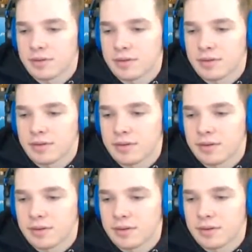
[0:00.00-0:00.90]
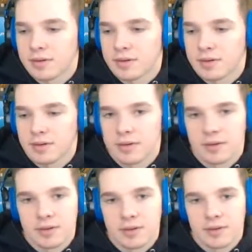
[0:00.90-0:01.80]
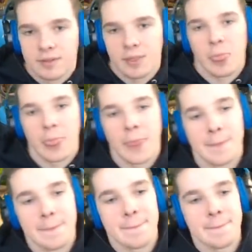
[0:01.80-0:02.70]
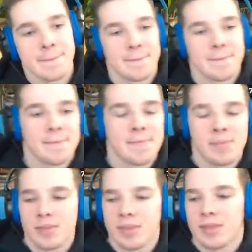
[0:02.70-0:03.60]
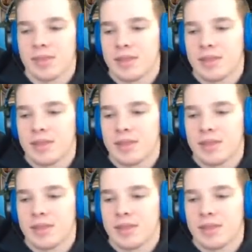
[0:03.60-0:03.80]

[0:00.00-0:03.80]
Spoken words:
Nobody speaks.